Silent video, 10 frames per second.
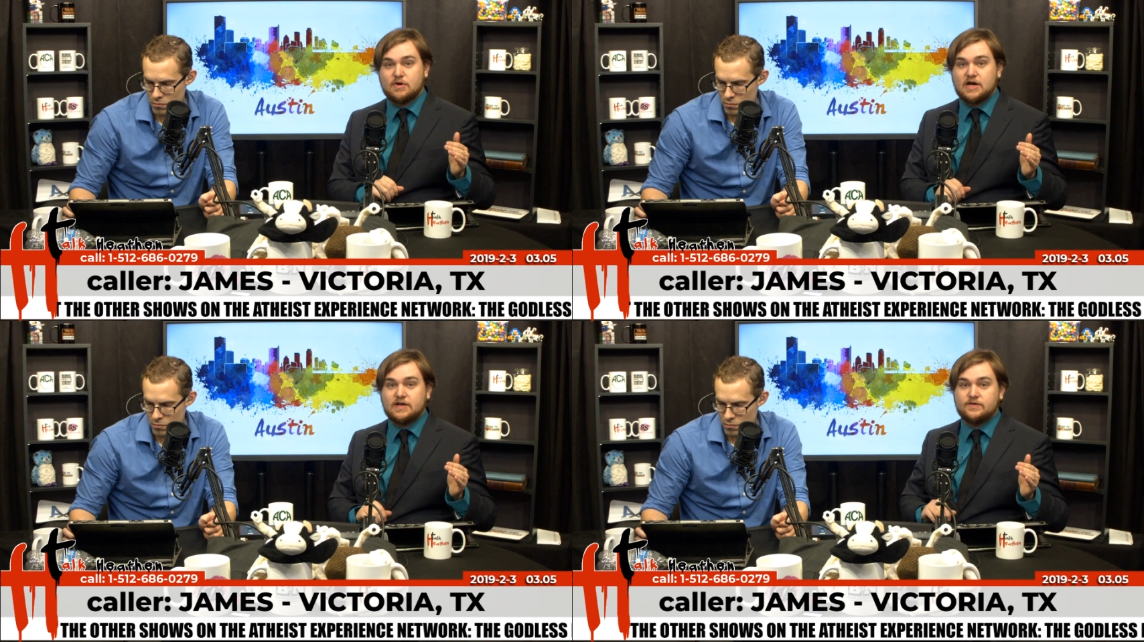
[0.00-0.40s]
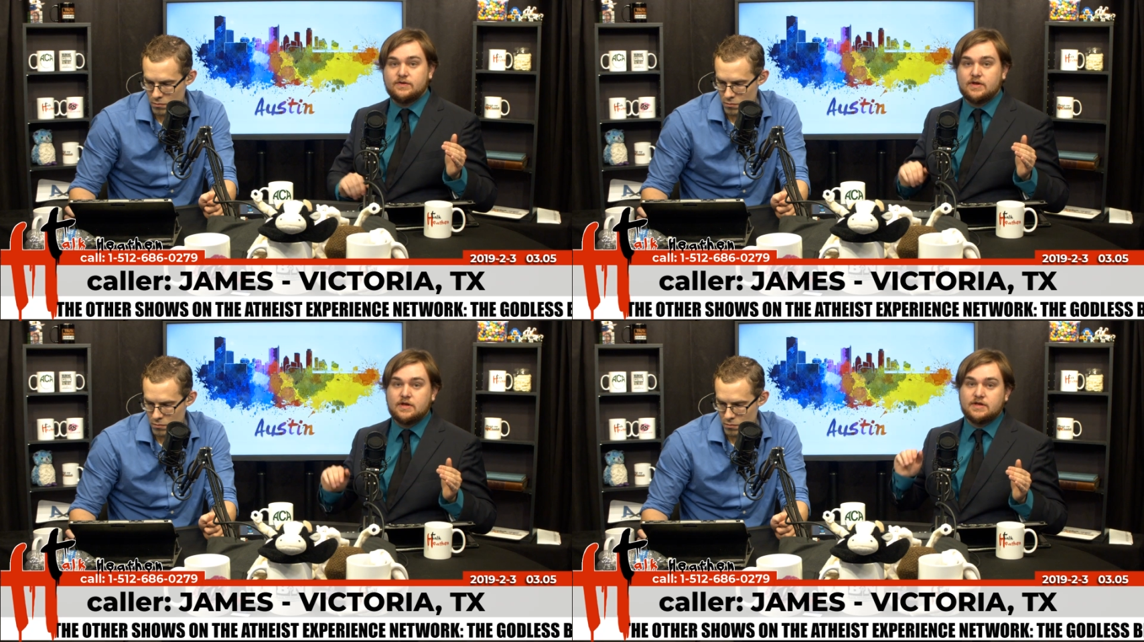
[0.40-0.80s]
Speaker 1: your
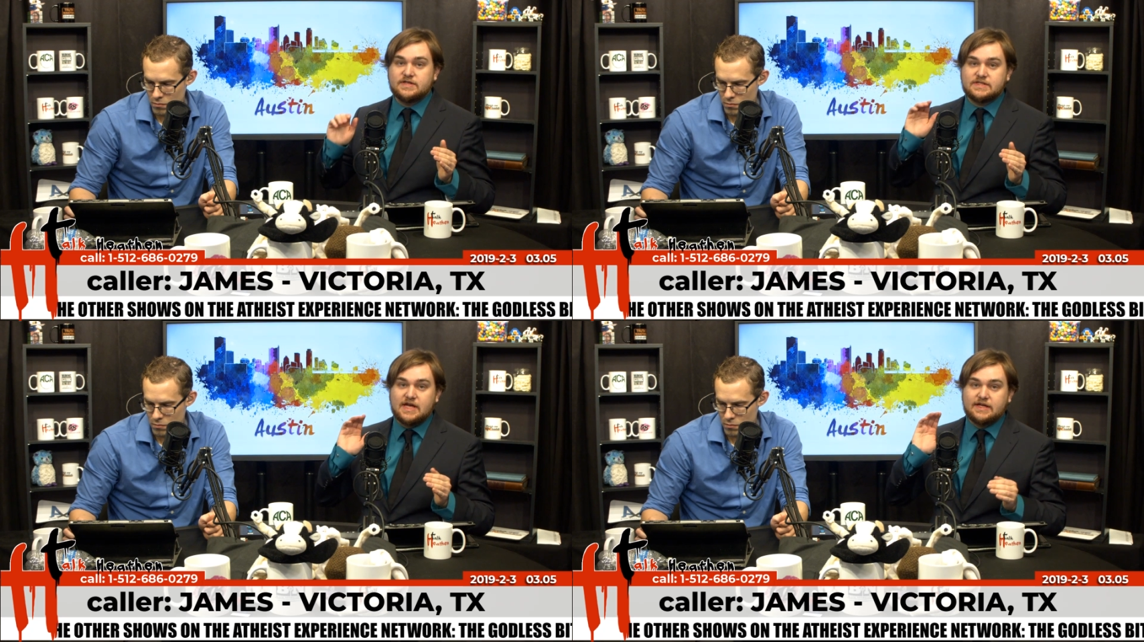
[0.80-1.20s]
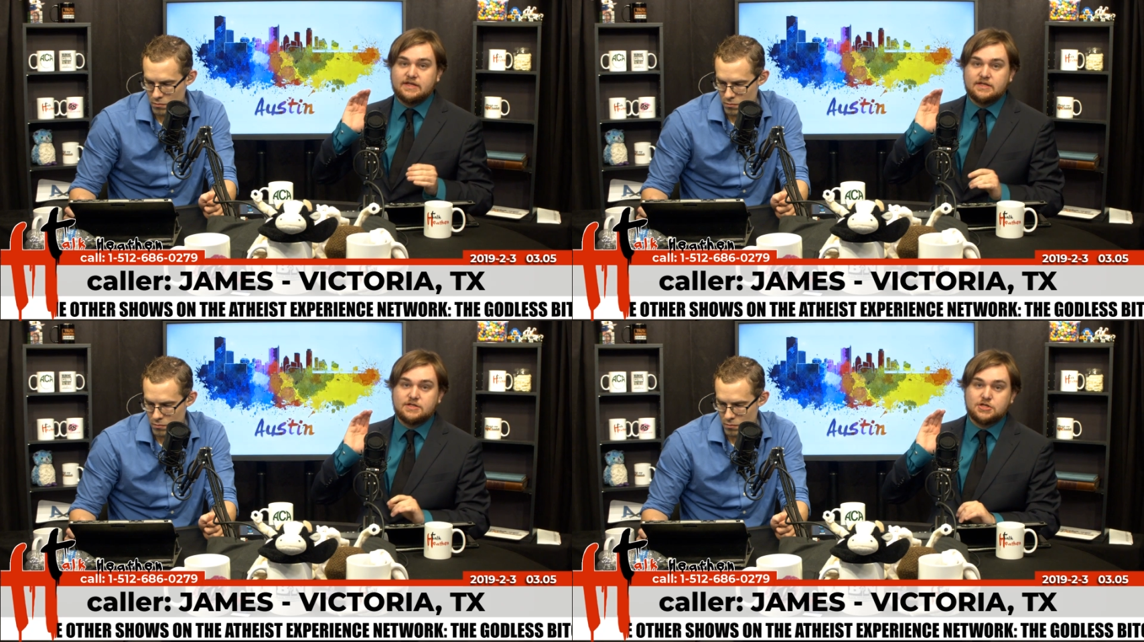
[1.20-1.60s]
mind is
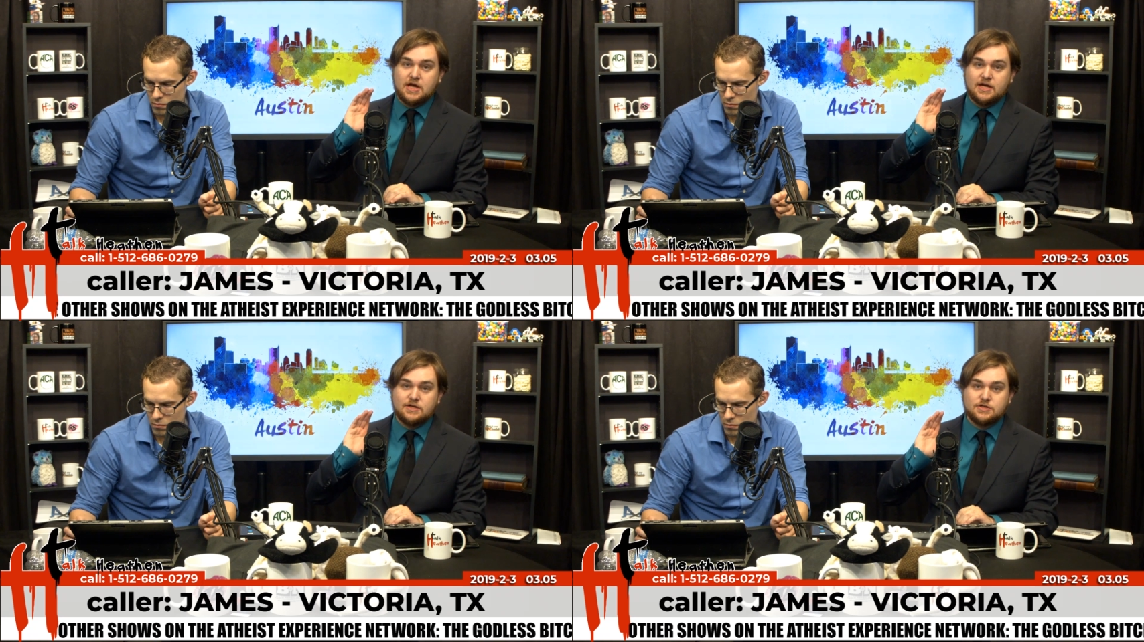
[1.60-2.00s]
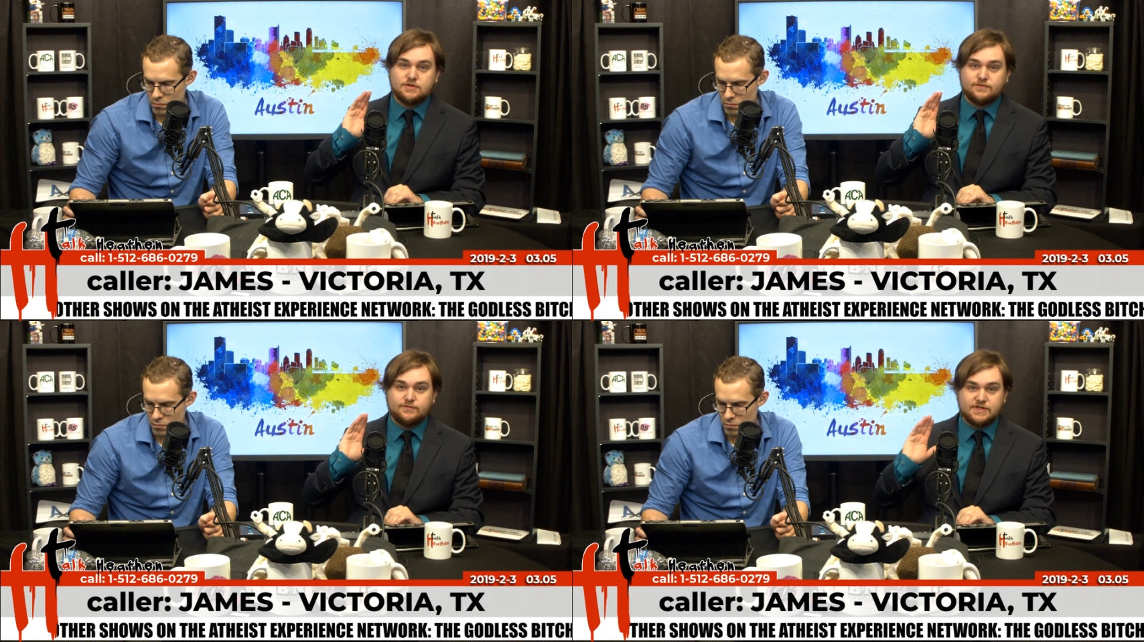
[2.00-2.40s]
likely to
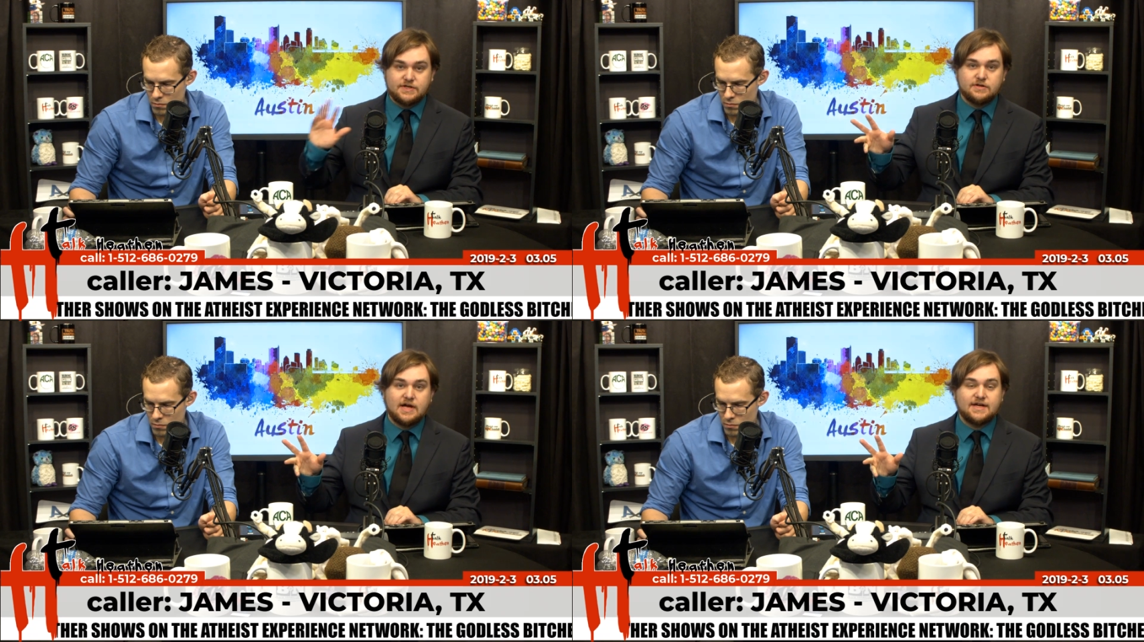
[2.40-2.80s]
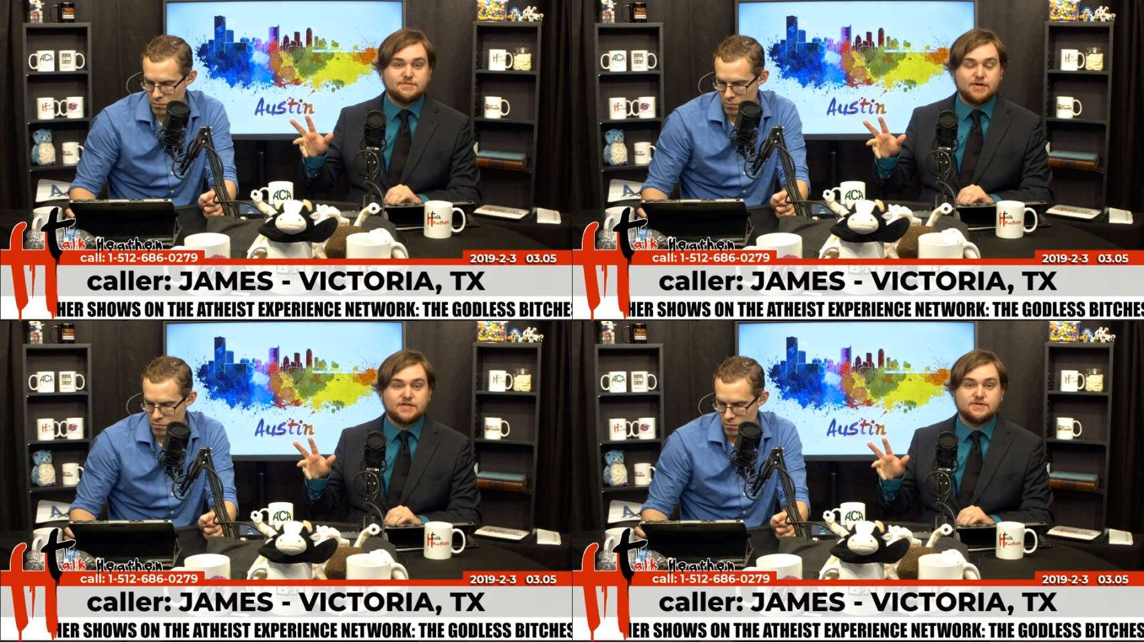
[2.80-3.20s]
change physical
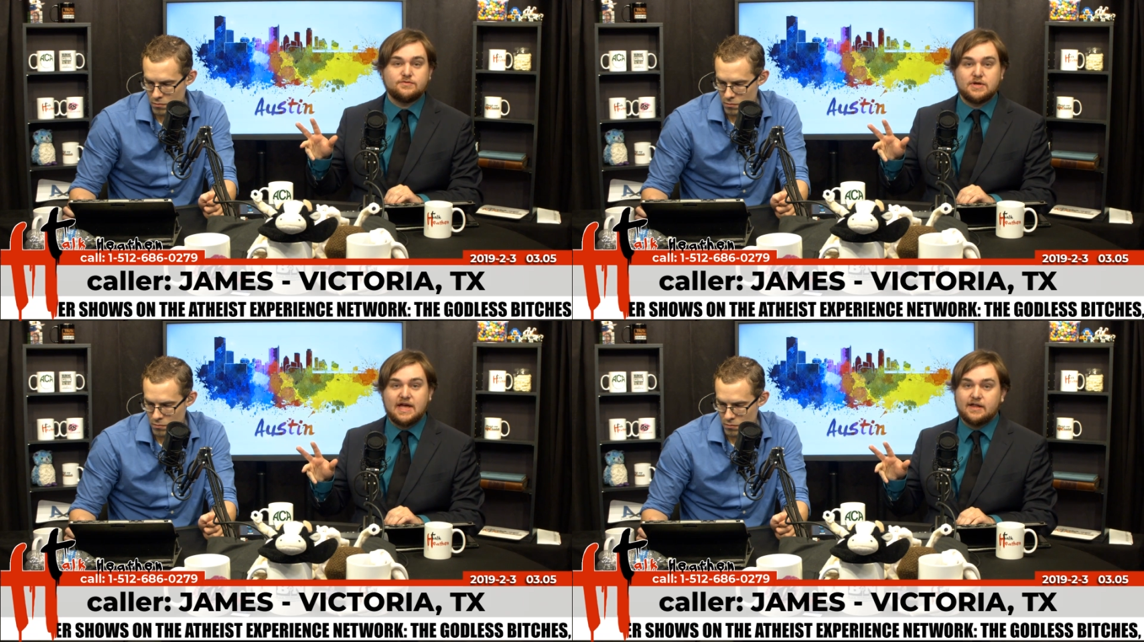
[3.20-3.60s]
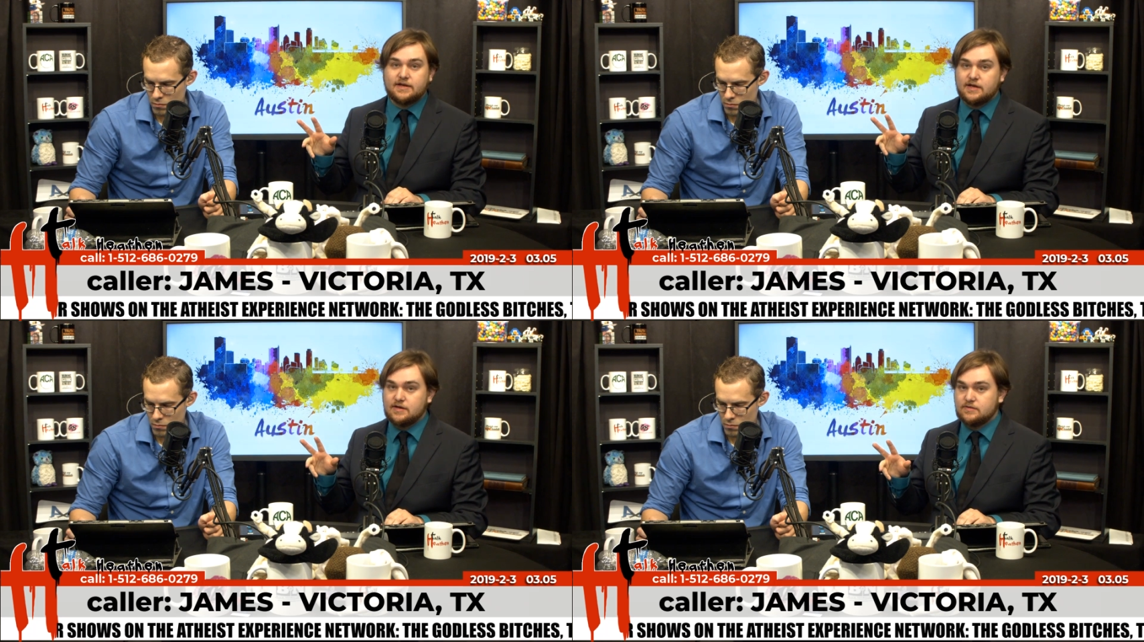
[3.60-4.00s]
aspects of
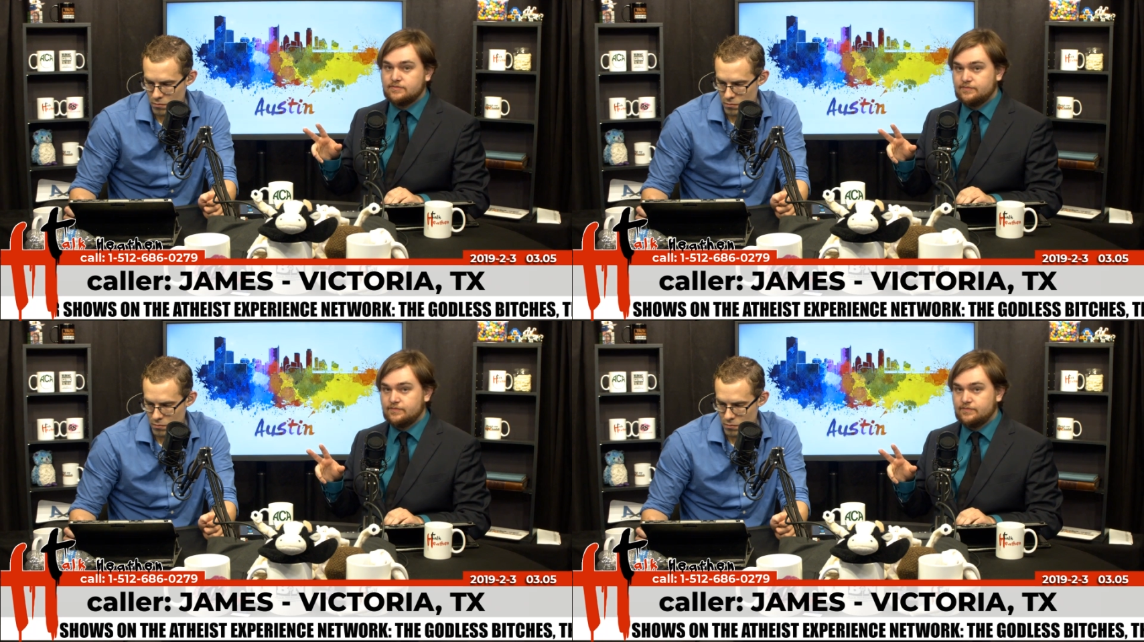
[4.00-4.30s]
reality?